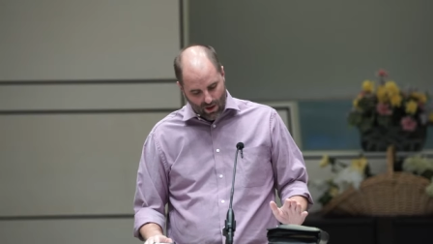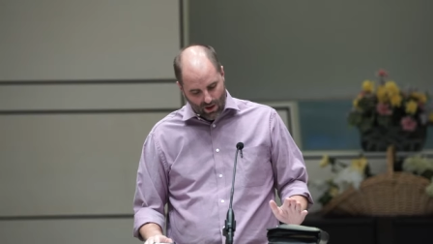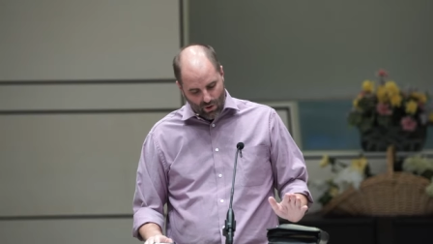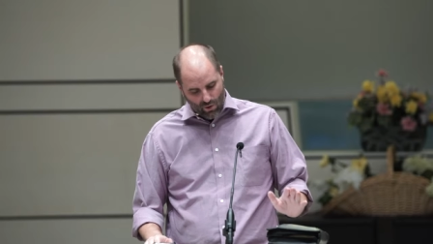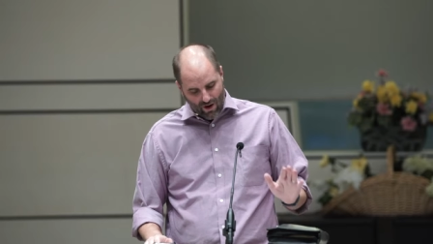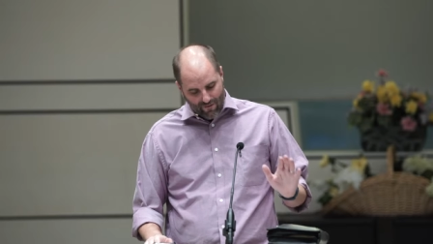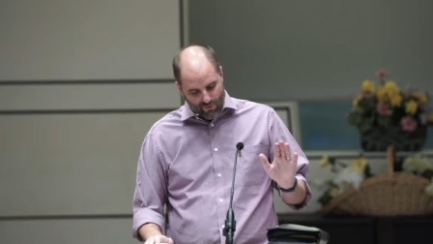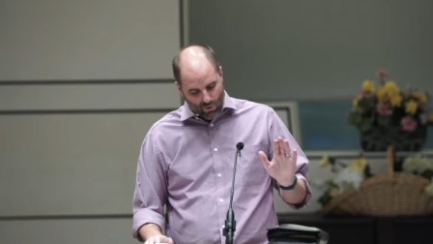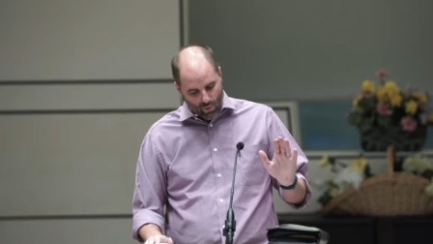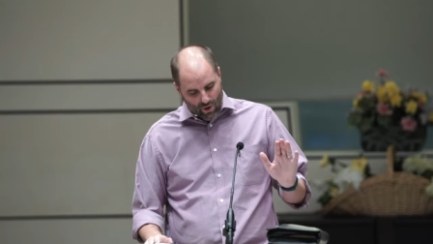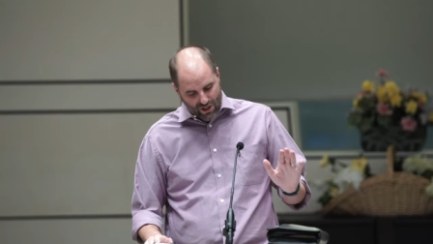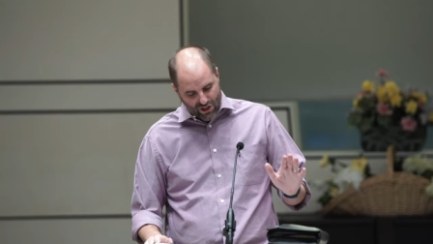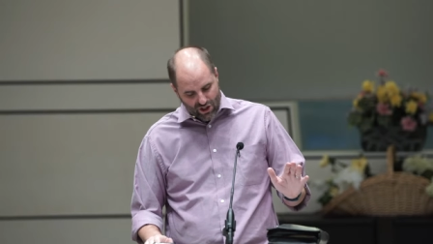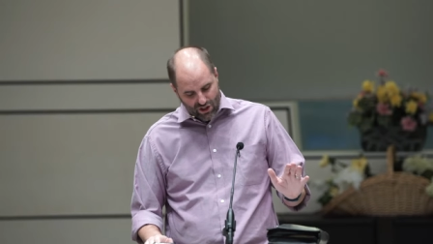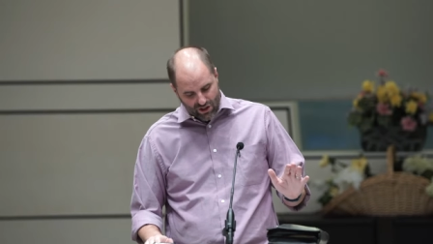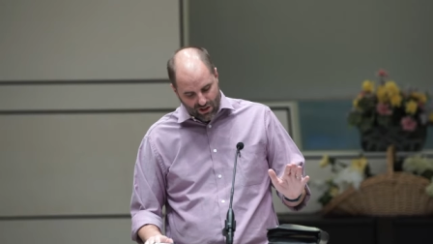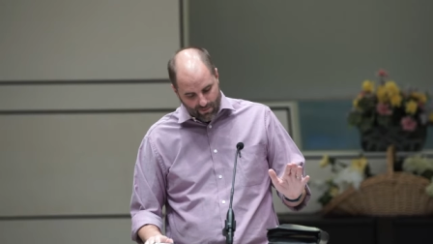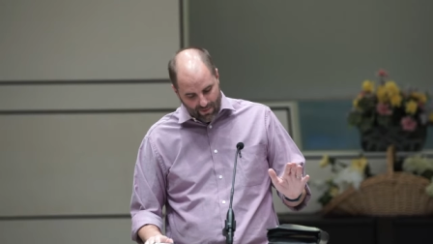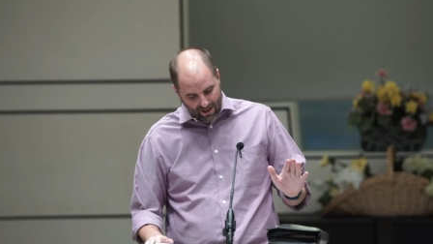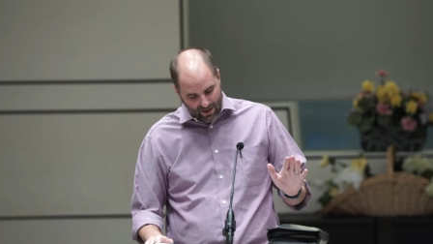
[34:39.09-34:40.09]
Whoever wishes
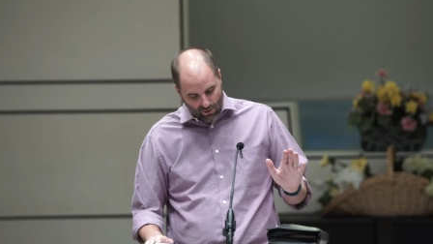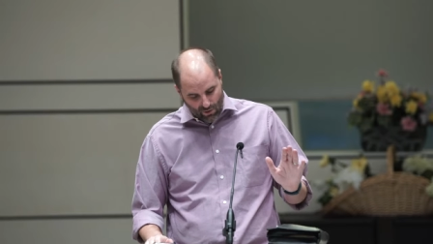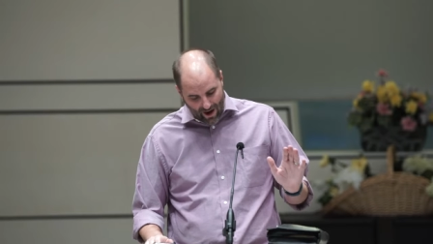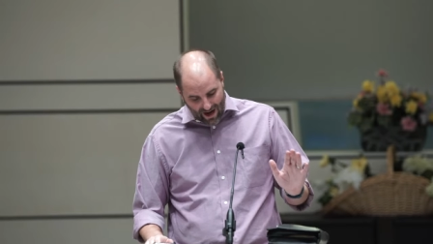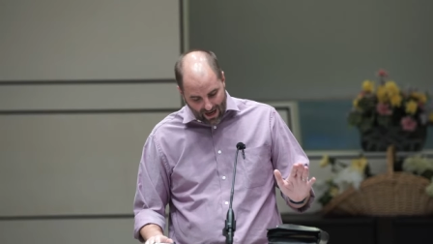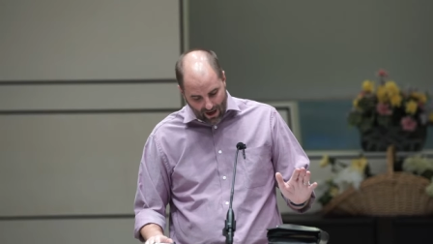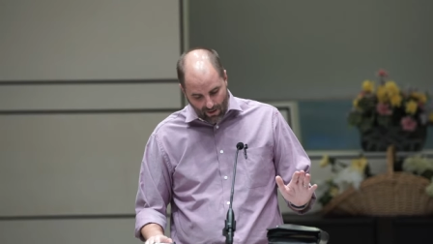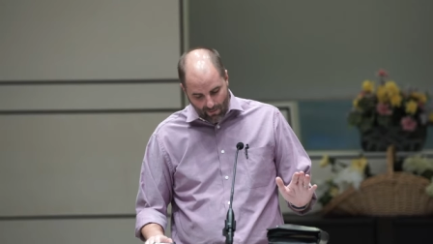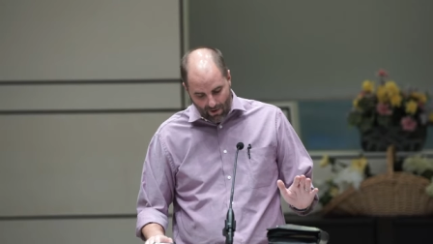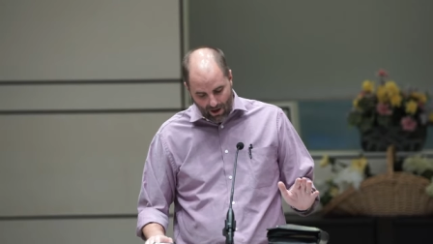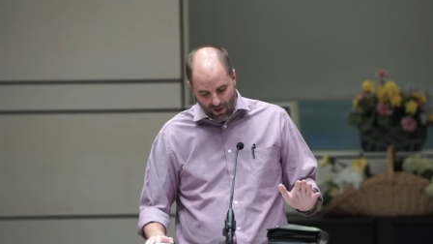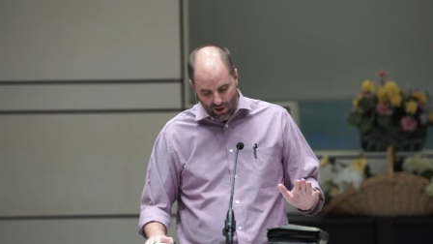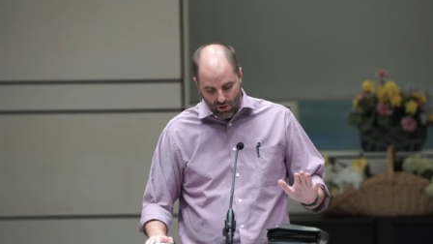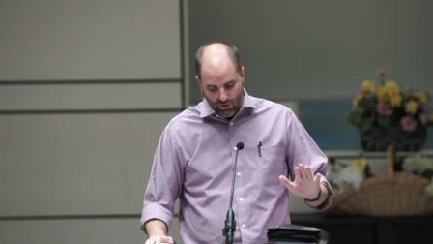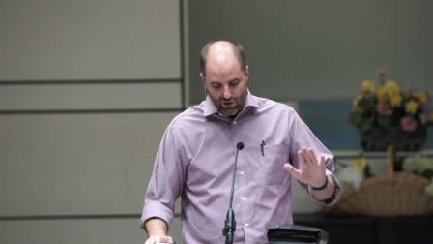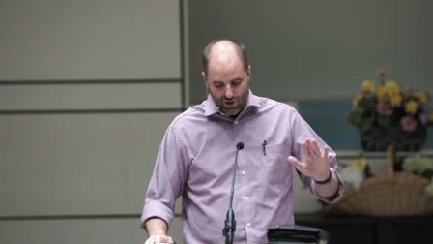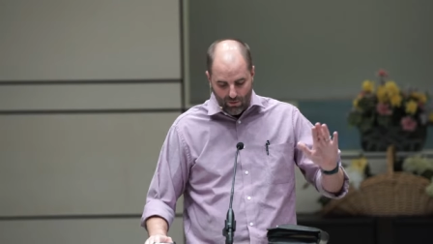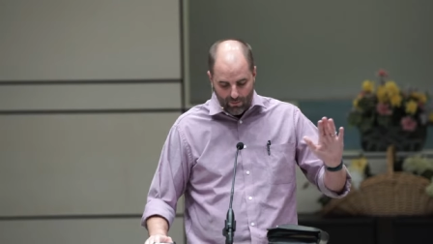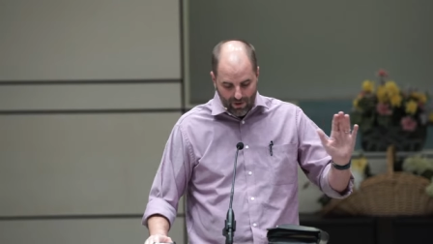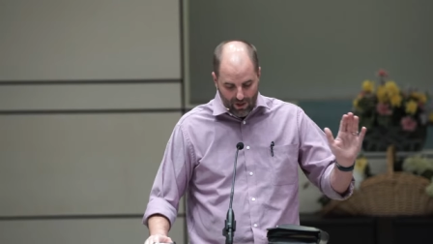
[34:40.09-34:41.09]
to be great among you
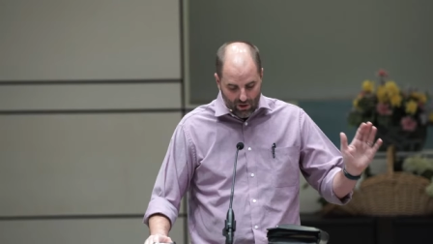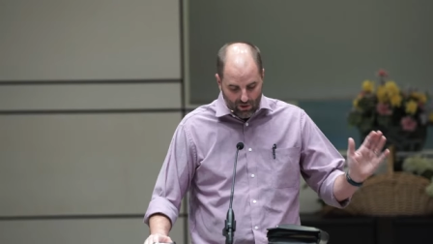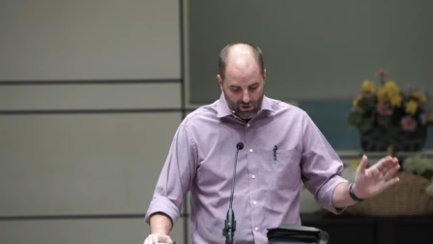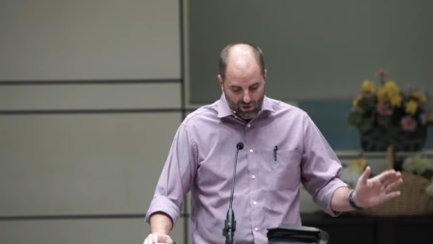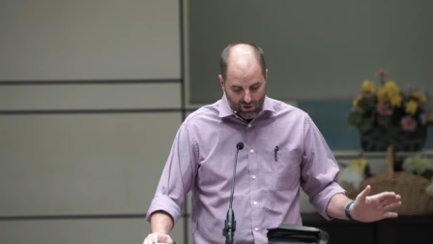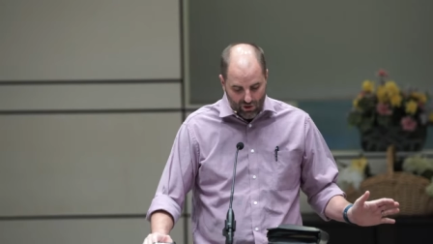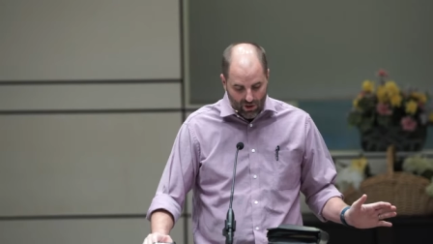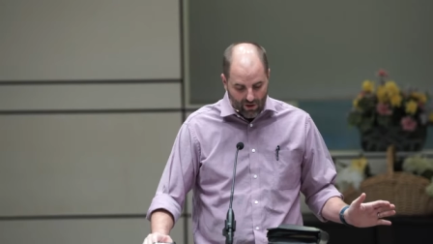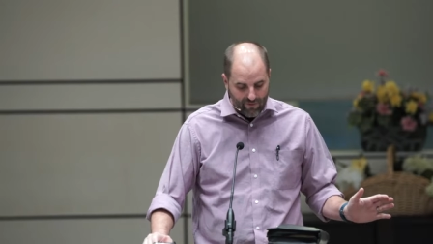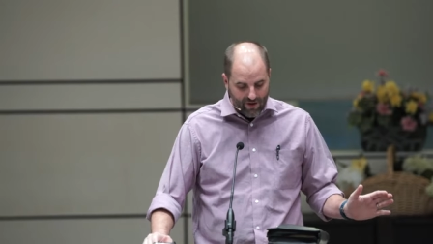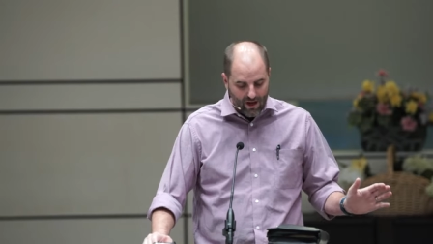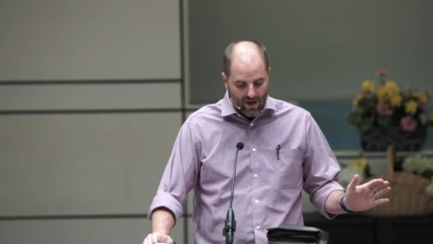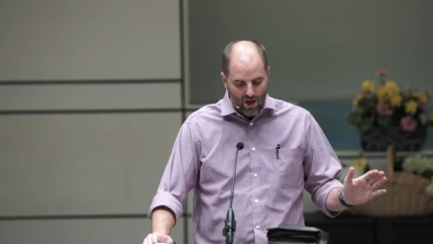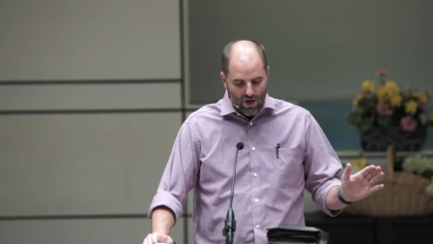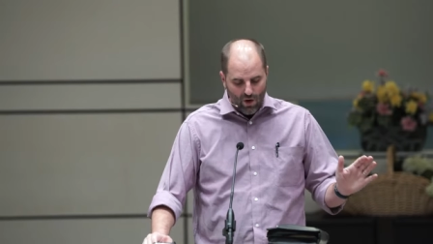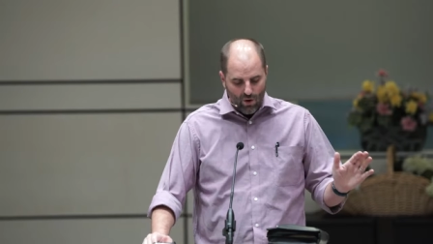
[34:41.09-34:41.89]
shall be your servant.